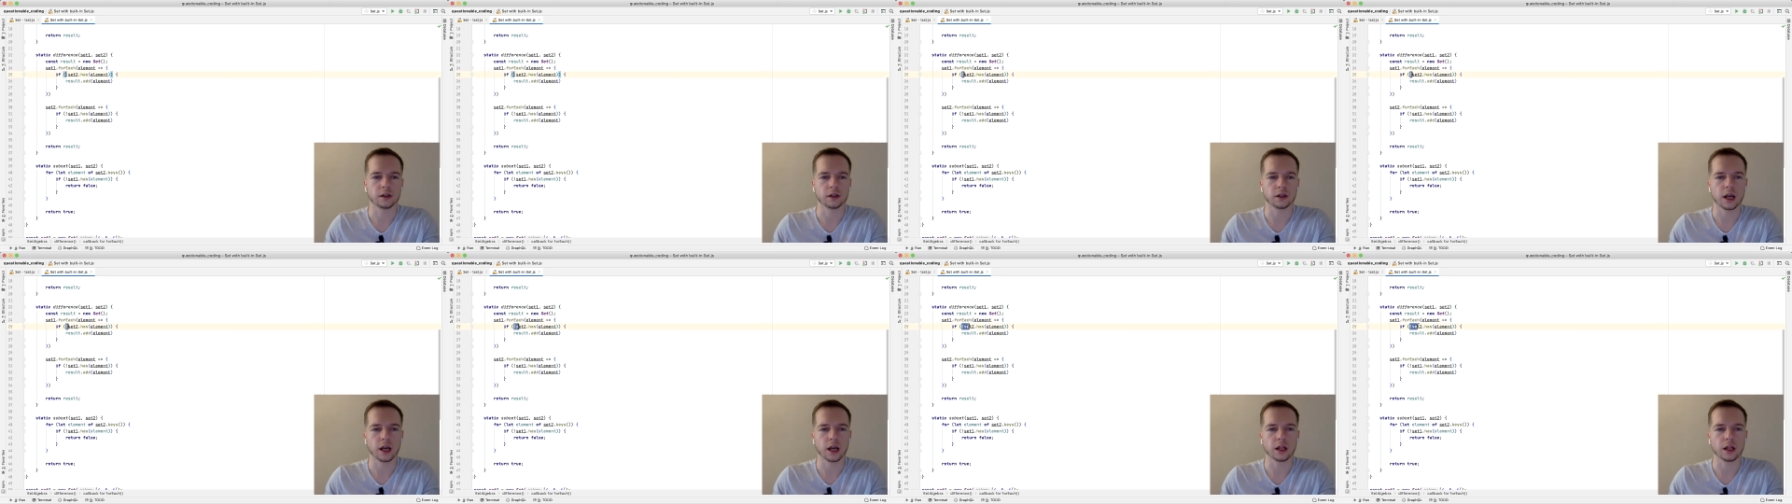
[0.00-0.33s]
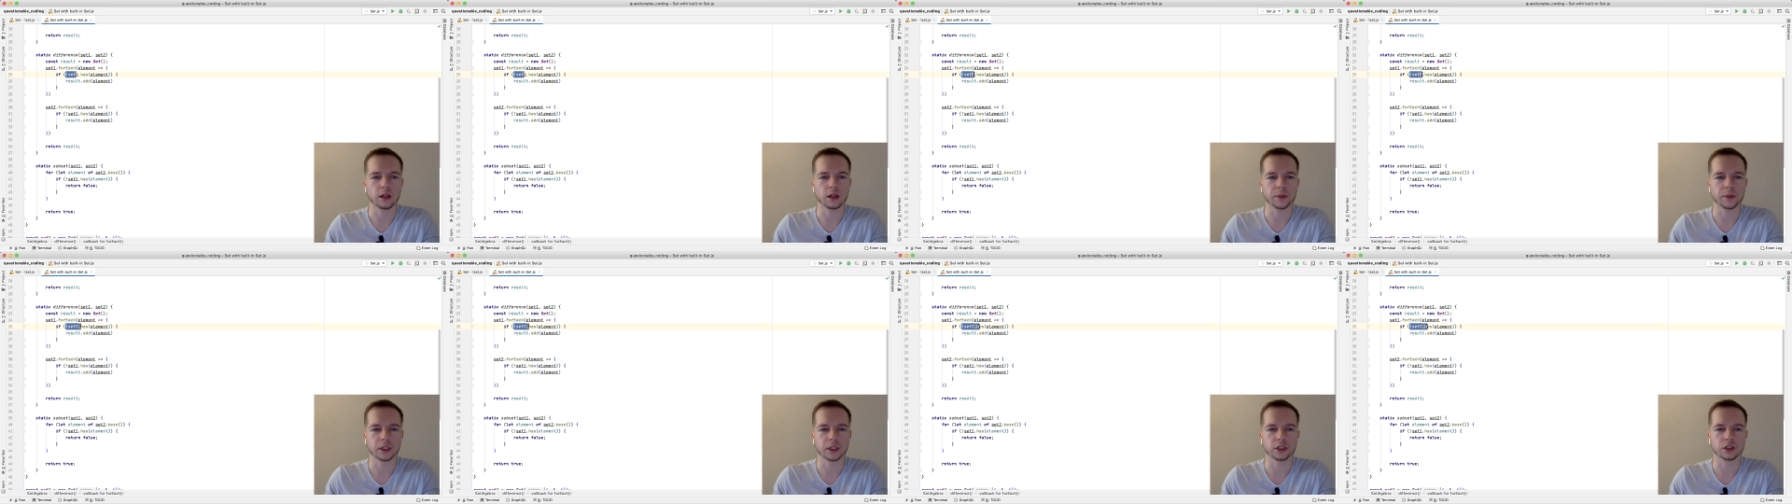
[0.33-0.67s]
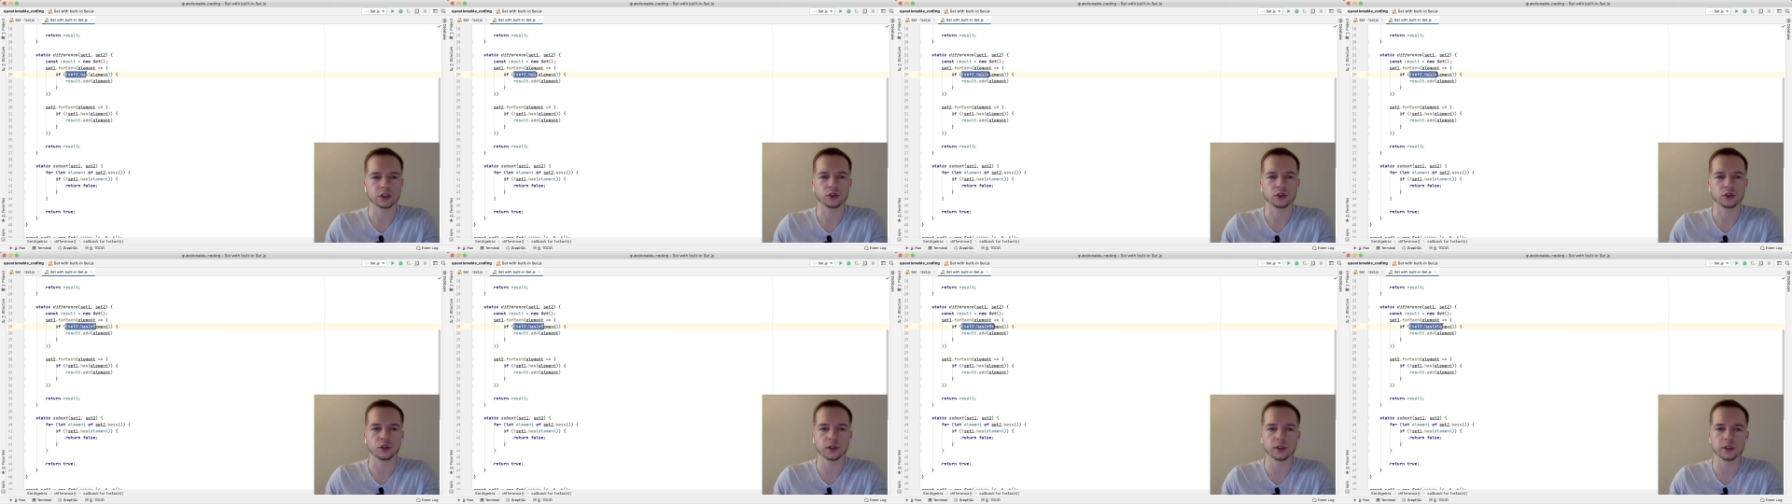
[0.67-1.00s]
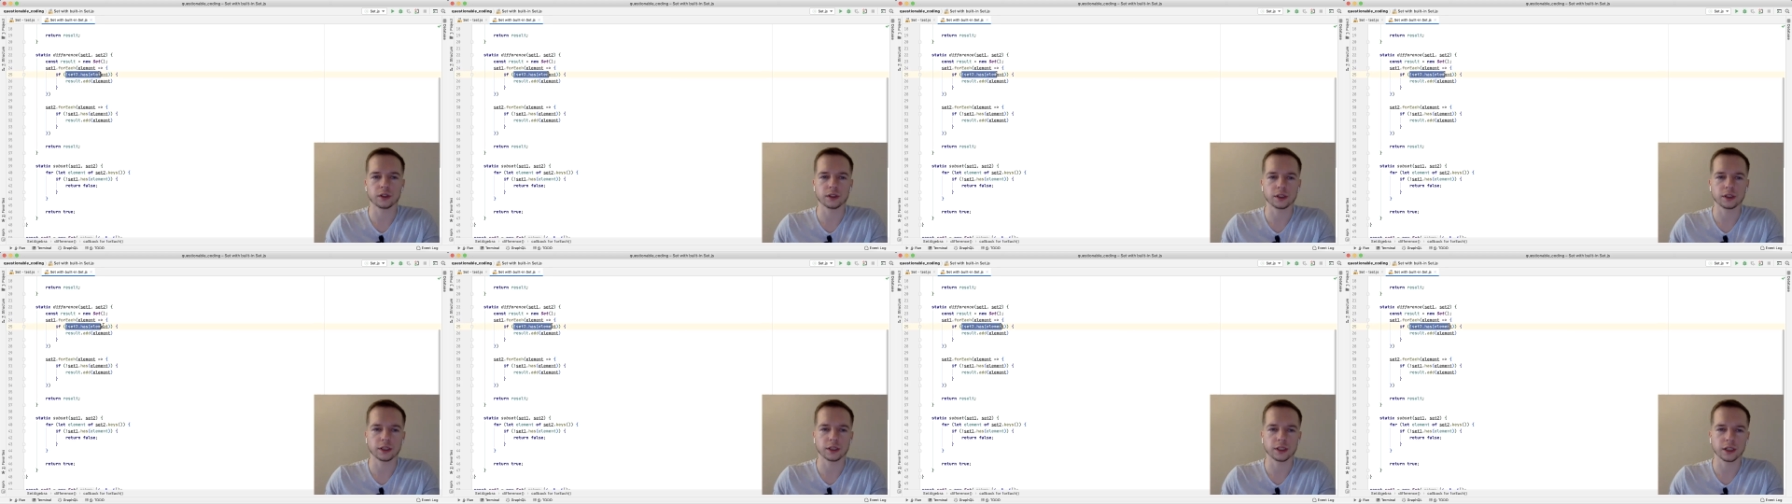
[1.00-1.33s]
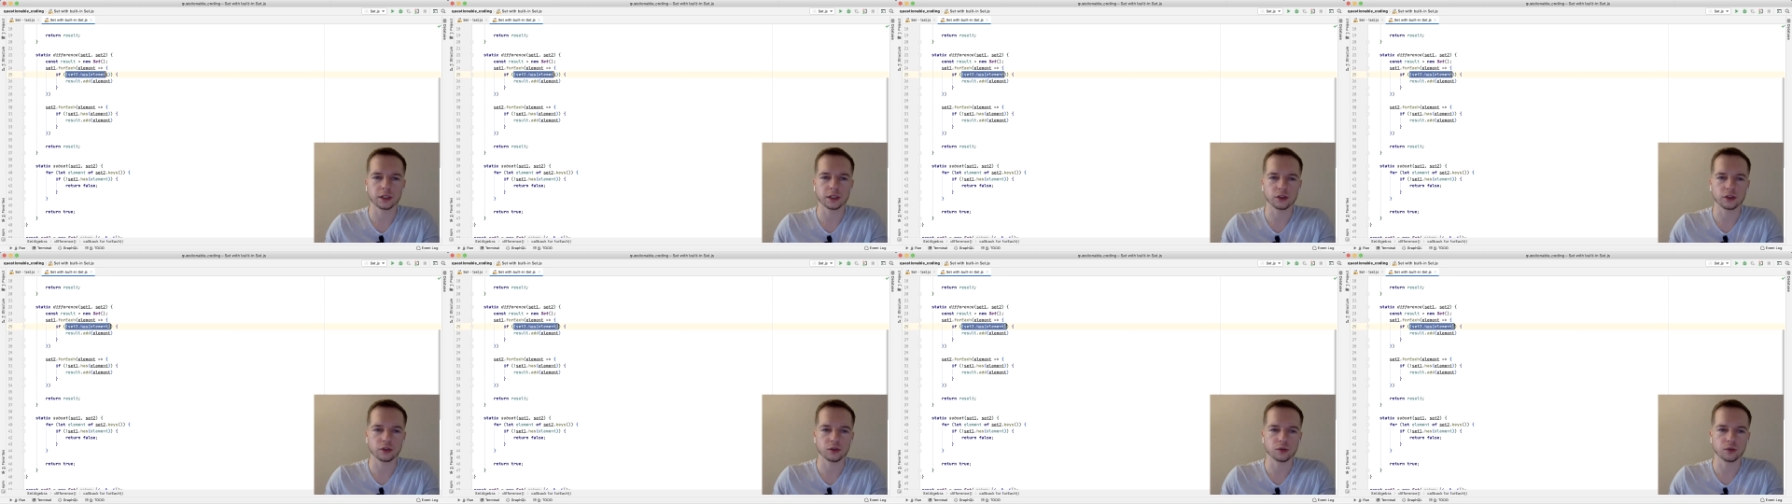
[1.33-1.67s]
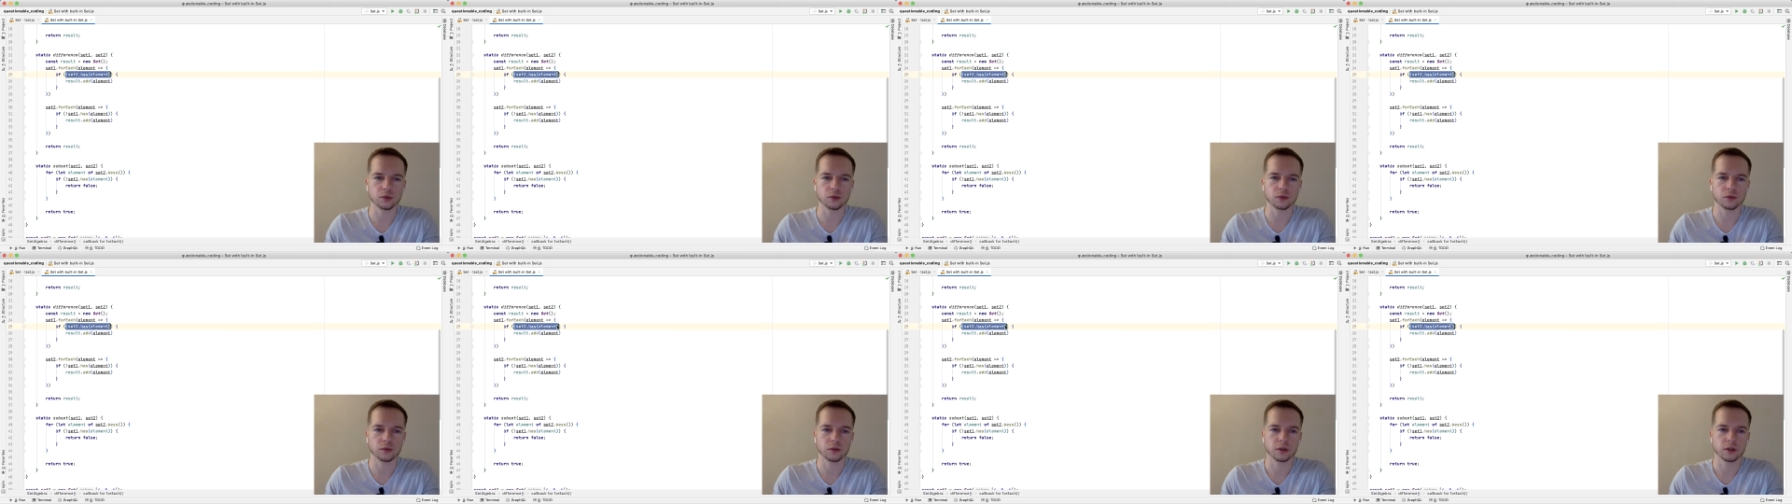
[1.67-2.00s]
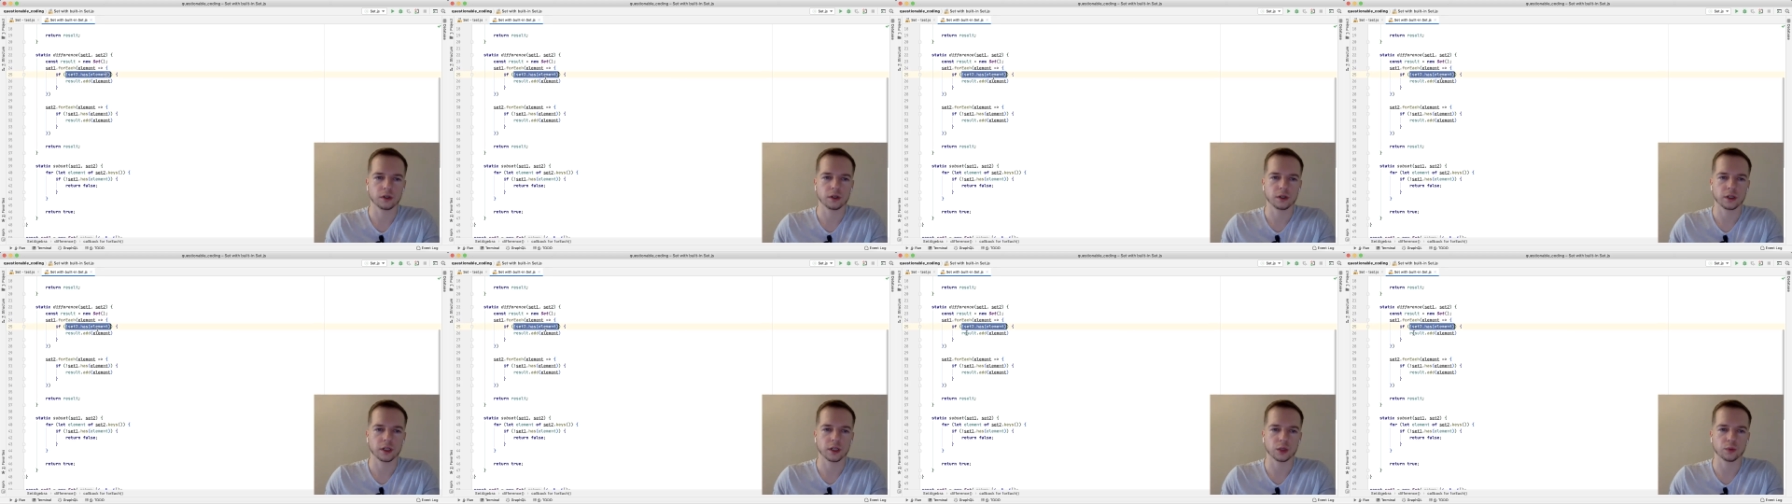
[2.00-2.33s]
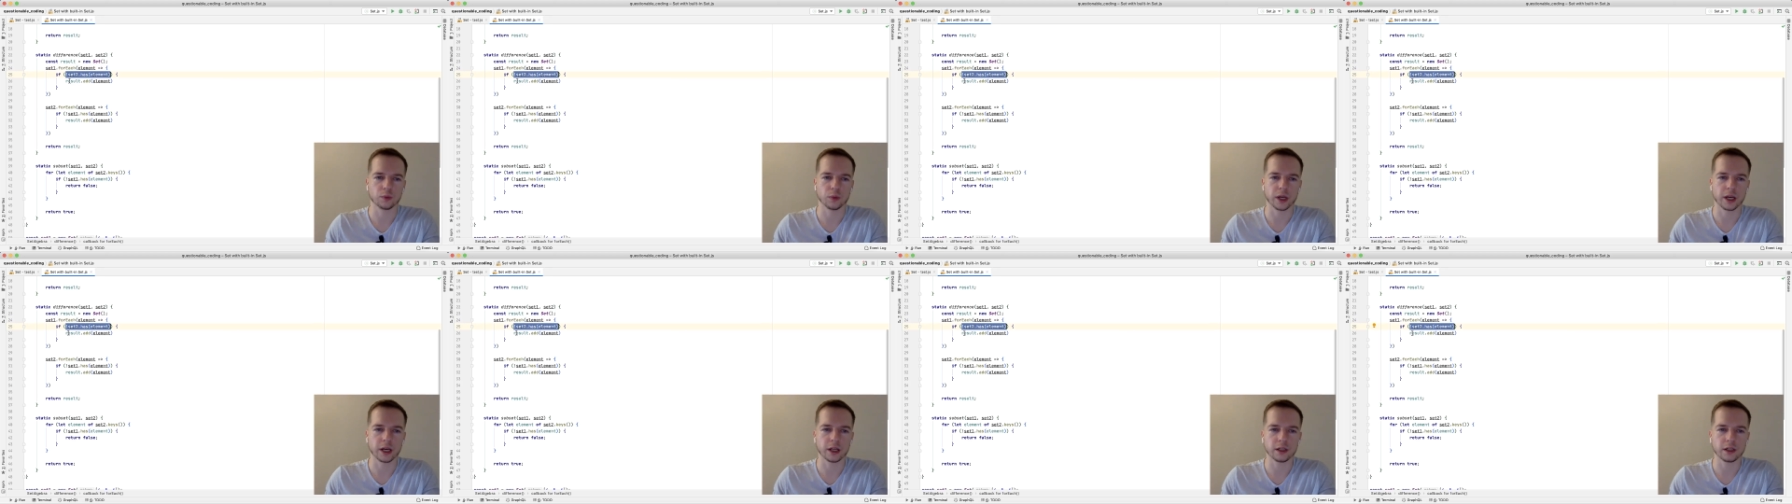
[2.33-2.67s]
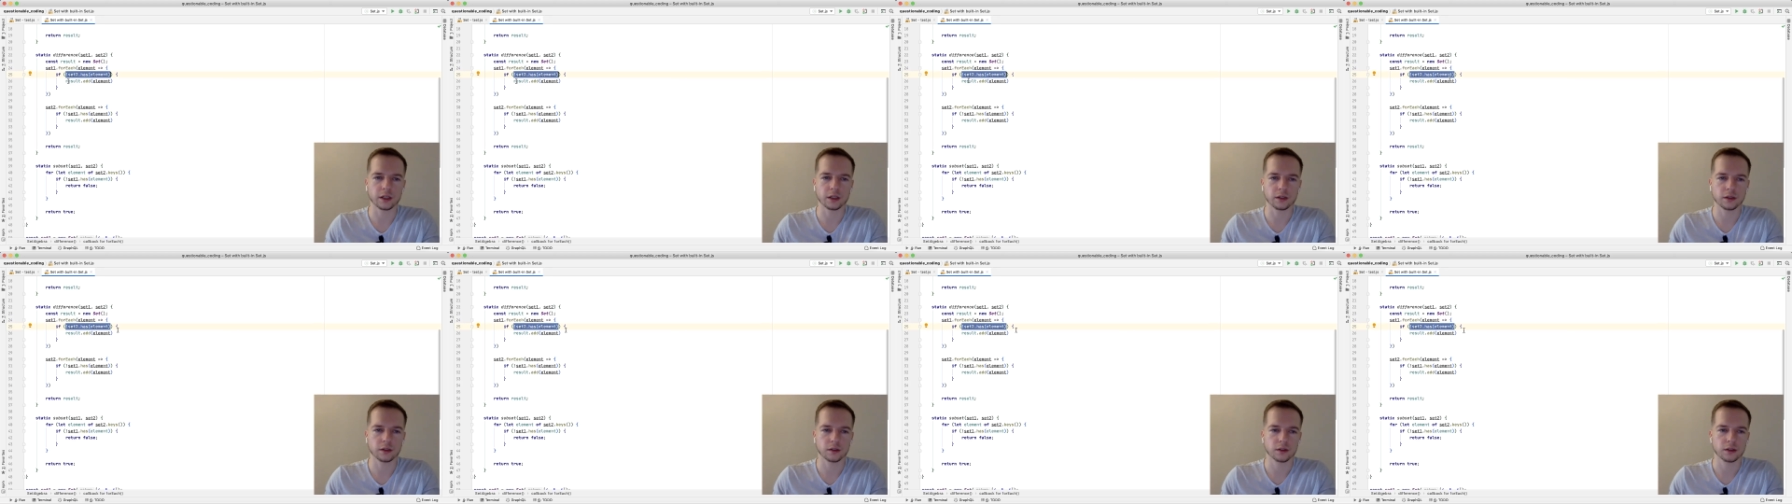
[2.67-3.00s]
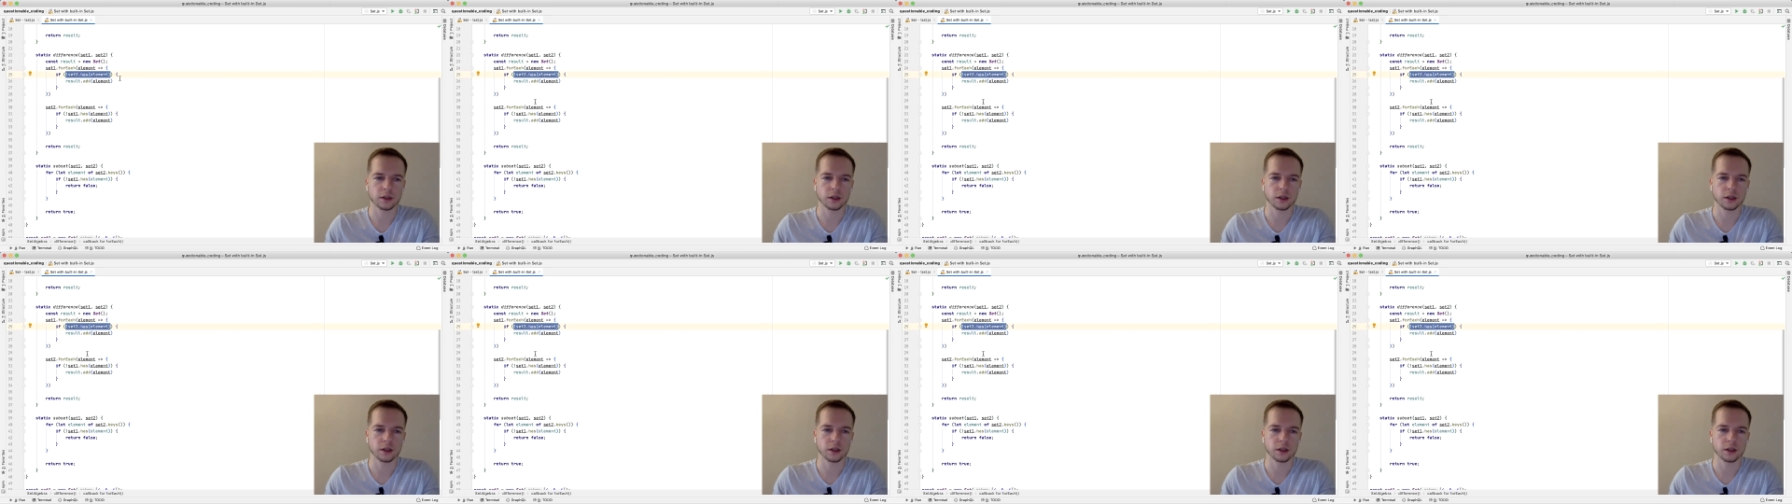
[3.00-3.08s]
element is not in set 2, then we add it,